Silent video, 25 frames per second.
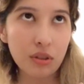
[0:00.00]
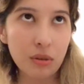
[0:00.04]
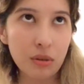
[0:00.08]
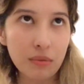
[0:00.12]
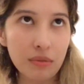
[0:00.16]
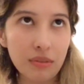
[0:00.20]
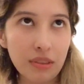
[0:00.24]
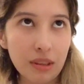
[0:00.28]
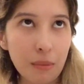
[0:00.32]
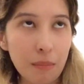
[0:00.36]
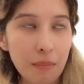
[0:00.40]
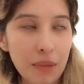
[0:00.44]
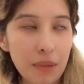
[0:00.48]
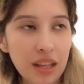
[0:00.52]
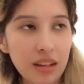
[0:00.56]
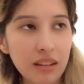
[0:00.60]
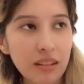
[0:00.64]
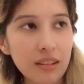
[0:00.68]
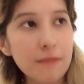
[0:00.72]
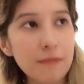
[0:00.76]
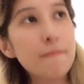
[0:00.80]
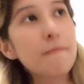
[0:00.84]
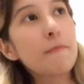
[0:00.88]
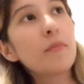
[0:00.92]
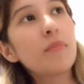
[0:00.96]
the men,
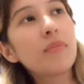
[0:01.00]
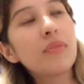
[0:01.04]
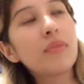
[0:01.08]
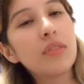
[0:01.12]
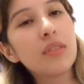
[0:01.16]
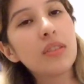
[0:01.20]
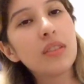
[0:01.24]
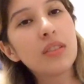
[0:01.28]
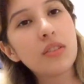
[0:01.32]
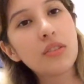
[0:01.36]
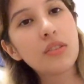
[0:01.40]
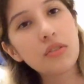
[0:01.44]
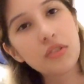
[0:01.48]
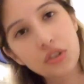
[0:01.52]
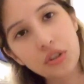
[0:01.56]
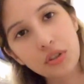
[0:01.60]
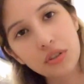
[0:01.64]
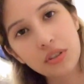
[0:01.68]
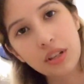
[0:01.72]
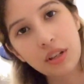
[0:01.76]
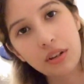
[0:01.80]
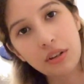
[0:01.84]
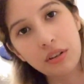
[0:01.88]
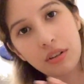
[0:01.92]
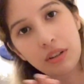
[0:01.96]

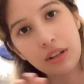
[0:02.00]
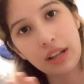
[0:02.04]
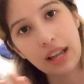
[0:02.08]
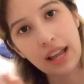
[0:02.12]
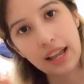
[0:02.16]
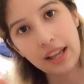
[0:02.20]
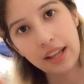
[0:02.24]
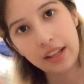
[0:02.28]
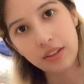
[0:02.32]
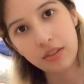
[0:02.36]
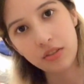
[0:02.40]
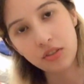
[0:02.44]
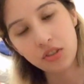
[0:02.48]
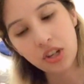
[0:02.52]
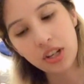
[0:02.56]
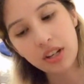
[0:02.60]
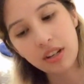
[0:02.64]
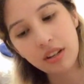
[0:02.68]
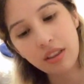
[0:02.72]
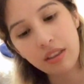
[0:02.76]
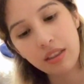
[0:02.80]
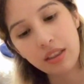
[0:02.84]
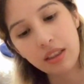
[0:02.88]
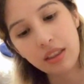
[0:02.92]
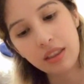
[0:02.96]
Jotaro and
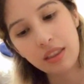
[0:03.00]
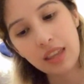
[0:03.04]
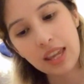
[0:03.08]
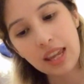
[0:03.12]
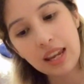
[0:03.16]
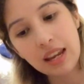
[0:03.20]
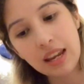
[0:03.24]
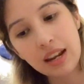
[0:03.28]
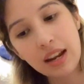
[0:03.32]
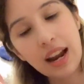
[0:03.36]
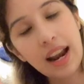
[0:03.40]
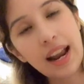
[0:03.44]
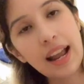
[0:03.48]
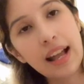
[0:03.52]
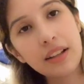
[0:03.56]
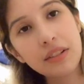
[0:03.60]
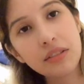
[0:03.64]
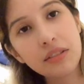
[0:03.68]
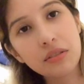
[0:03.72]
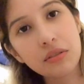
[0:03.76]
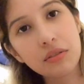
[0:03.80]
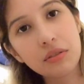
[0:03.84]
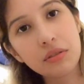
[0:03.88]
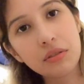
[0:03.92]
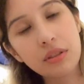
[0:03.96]
Joseph, they can
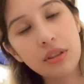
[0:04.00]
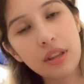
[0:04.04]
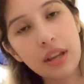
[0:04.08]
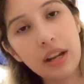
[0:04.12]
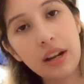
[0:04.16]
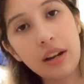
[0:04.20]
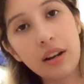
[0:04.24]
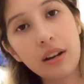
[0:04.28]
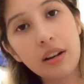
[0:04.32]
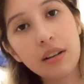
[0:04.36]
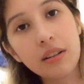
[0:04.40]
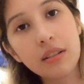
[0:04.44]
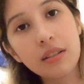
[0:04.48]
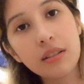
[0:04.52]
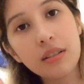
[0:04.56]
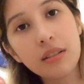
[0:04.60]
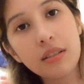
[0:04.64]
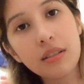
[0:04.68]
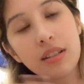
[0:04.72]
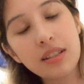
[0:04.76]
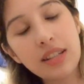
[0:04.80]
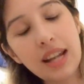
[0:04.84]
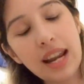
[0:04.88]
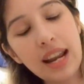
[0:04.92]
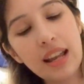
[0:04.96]
handle their
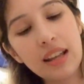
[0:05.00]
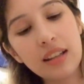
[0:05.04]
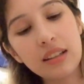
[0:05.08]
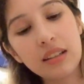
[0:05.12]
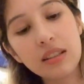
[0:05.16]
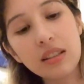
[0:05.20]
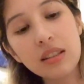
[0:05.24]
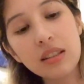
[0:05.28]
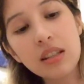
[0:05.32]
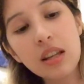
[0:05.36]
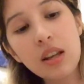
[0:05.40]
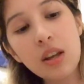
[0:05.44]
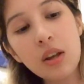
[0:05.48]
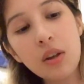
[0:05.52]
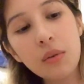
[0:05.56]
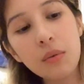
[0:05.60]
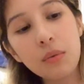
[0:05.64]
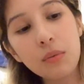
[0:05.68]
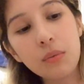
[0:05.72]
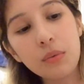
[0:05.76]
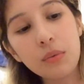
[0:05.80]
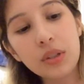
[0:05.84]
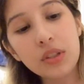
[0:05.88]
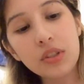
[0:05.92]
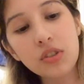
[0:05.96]
stands,
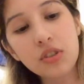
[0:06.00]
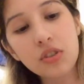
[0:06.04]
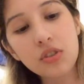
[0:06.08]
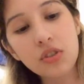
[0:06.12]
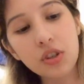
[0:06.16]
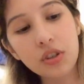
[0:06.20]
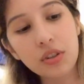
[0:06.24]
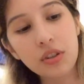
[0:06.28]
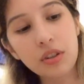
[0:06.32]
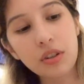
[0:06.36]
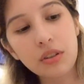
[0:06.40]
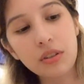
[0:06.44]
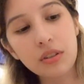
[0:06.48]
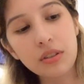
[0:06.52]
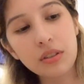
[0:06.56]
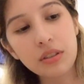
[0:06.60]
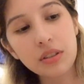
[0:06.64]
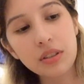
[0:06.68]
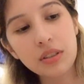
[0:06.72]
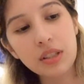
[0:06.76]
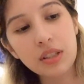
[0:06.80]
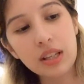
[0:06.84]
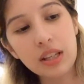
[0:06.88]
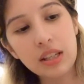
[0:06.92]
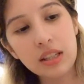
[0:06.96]
which
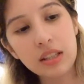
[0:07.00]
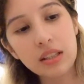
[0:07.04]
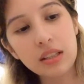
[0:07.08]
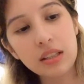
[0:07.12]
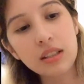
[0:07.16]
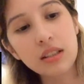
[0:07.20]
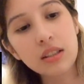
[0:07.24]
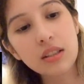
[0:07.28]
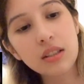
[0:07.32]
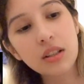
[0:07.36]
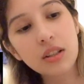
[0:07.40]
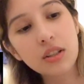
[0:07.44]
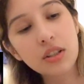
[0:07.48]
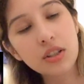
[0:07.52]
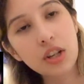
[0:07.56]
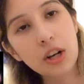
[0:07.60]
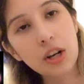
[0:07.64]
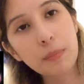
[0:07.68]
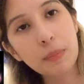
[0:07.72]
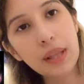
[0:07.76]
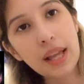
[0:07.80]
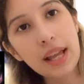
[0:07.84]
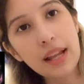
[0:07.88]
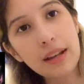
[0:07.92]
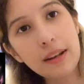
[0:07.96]
Jotaro's is Star
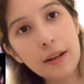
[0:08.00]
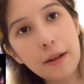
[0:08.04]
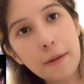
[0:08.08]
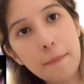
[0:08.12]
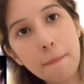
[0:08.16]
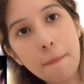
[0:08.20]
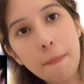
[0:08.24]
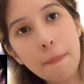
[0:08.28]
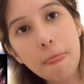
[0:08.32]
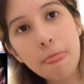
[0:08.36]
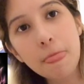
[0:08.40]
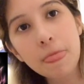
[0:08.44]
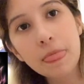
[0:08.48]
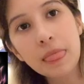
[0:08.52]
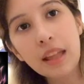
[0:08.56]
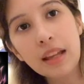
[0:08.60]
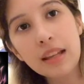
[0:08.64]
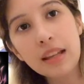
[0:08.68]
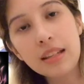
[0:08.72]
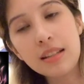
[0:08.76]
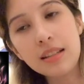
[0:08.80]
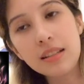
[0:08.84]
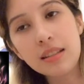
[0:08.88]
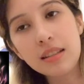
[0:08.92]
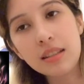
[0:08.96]
Platinum.
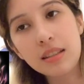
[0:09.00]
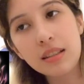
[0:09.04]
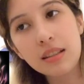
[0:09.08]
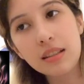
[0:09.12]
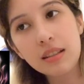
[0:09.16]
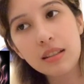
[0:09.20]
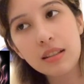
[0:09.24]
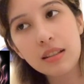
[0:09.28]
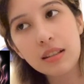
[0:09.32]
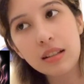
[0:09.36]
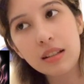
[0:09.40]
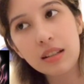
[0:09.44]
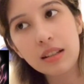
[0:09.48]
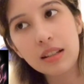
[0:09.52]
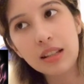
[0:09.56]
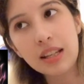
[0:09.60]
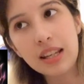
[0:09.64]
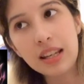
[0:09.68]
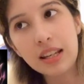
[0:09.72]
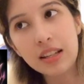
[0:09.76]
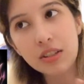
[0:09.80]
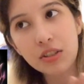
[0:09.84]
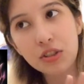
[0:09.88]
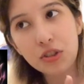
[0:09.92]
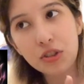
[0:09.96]
He
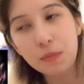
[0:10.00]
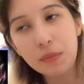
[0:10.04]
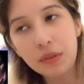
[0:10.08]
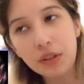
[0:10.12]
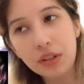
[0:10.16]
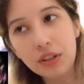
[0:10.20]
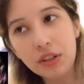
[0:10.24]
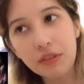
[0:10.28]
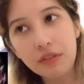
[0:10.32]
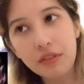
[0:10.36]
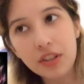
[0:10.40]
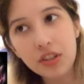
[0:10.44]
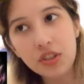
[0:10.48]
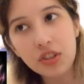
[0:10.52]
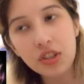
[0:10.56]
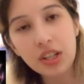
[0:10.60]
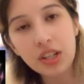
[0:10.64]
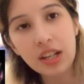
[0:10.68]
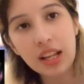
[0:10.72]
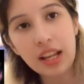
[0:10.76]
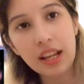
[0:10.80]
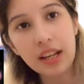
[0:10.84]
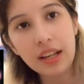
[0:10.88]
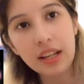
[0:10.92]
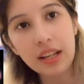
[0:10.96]
has super good vision
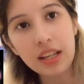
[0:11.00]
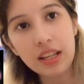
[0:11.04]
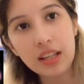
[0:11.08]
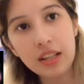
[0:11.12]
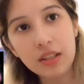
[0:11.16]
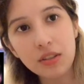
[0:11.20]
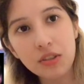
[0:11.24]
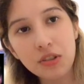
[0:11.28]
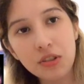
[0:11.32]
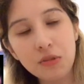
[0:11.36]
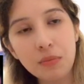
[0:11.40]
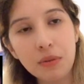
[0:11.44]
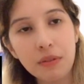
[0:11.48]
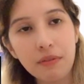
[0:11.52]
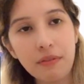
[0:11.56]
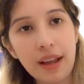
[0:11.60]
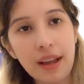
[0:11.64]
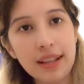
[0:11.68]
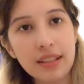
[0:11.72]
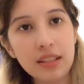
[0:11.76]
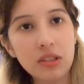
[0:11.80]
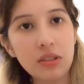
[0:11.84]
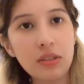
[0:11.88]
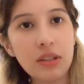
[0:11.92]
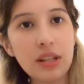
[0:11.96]
and he is super
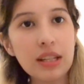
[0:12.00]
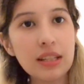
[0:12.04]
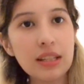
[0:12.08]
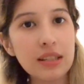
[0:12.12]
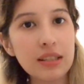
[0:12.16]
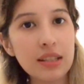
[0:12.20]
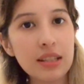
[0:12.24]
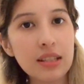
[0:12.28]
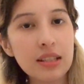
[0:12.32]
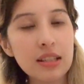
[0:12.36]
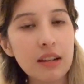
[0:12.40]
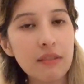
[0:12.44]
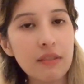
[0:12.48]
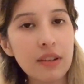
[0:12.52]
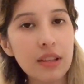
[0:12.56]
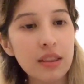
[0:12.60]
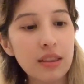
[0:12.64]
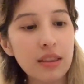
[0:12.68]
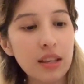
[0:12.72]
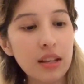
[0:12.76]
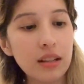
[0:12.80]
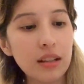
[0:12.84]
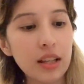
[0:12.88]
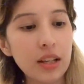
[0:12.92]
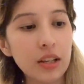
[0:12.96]
fast, so he sees
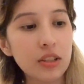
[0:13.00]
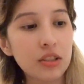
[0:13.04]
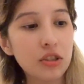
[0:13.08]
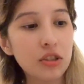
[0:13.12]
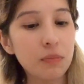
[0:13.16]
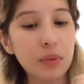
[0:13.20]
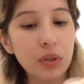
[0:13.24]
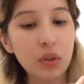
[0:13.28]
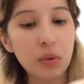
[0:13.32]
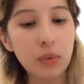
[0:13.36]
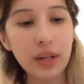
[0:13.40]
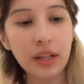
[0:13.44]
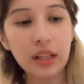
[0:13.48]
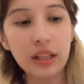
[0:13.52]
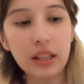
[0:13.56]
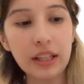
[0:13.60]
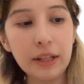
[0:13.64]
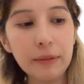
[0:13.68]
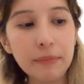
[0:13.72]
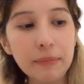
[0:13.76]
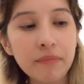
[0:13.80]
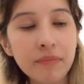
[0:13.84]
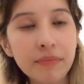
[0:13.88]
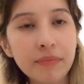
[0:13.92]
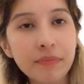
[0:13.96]
everything like super quickly.
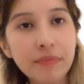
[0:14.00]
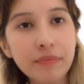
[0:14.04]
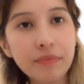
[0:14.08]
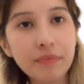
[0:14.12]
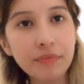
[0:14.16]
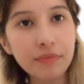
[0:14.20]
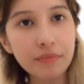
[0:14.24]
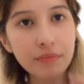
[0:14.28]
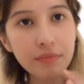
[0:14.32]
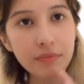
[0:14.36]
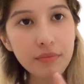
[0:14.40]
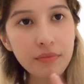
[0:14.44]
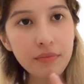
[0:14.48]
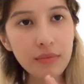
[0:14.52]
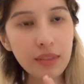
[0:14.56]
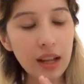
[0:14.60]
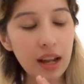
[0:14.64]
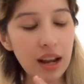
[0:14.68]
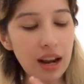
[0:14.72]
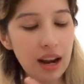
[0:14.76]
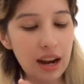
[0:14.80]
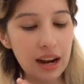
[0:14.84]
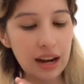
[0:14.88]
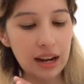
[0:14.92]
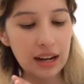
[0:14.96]

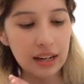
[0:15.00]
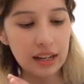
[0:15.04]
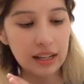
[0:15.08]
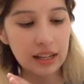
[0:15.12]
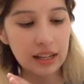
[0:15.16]
And